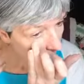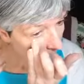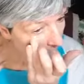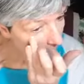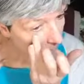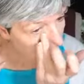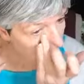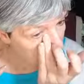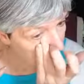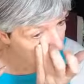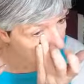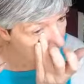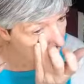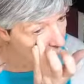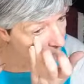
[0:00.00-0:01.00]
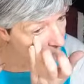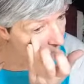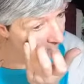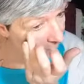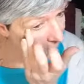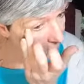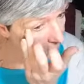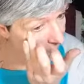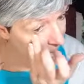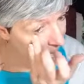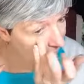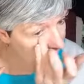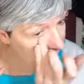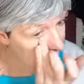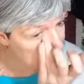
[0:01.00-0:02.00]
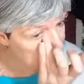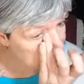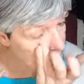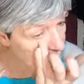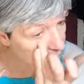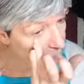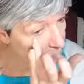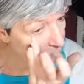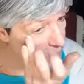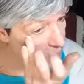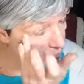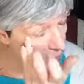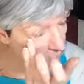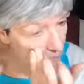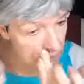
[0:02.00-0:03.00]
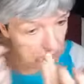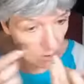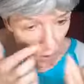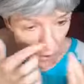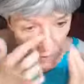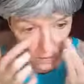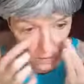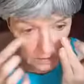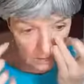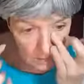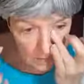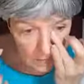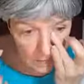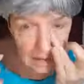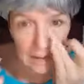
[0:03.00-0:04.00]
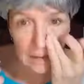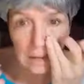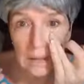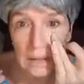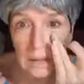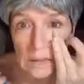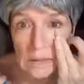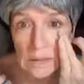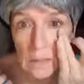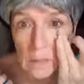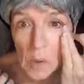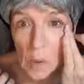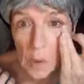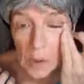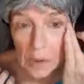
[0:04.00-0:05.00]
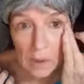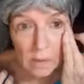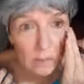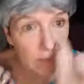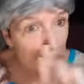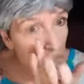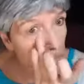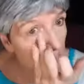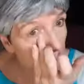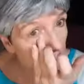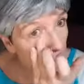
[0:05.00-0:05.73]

I don't really have bags or dark circles, but I got a little something going on there.